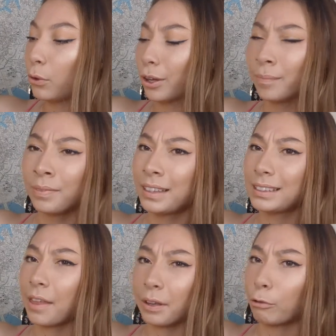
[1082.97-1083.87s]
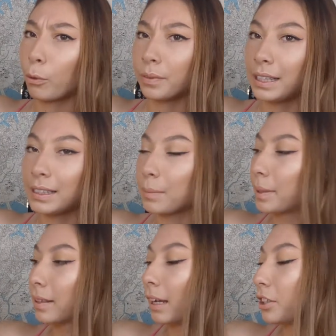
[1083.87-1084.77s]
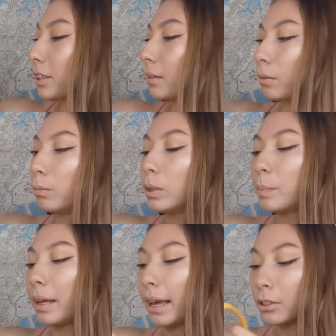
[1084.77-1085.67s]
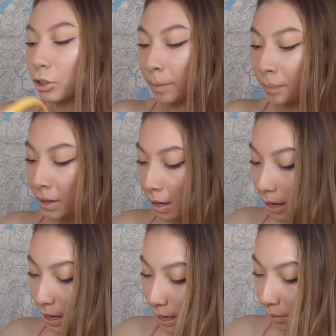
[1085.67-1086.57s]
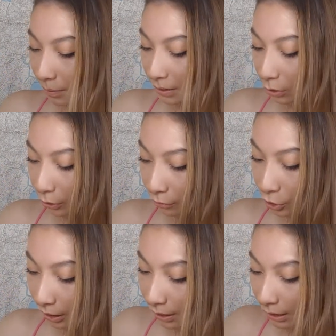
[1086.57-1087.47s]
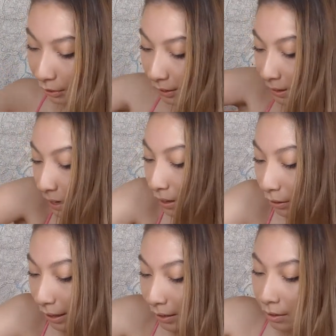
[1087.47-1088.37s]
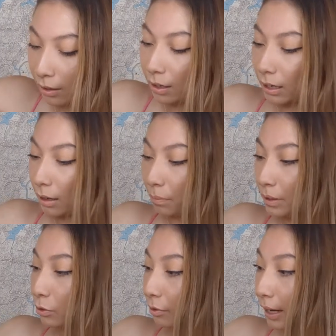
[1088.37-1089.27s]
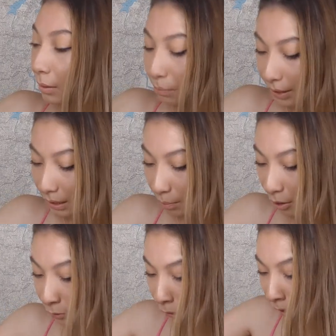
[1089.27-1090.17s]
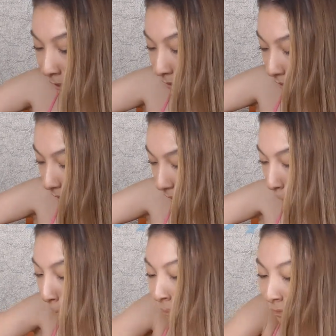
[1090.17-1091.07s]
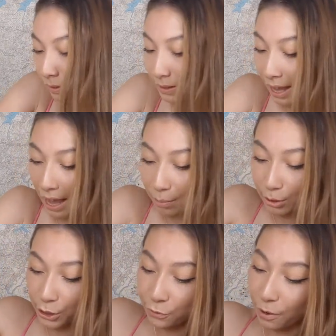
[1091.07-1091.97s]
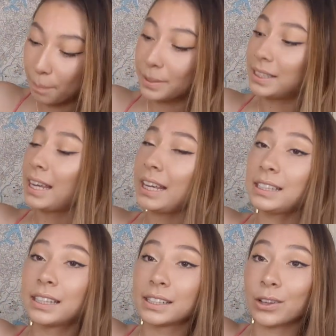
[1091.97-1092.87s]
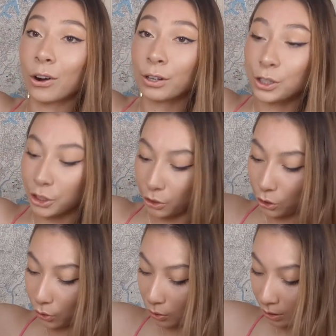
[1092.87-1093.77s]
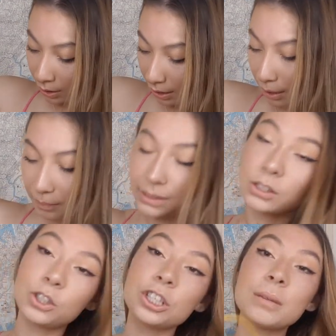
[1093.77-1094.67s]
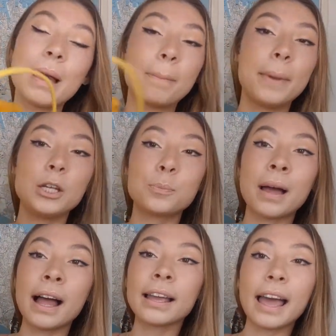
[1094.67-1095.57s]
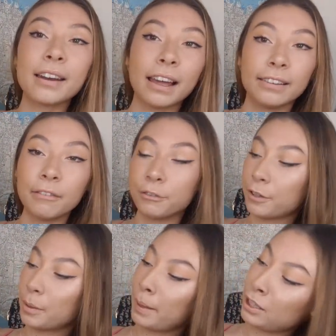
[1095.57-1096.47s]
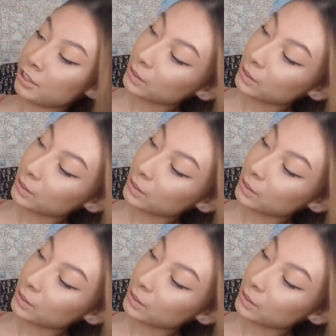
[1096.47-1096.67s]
although there's nothing wrong with these zippers, I just was being extra. There's a load of junk in here right now, like this random Brandy Melville hair tie, this hairbrush from Batiste that's orange and cute. This is usually my beach bag, and I love it for the beach.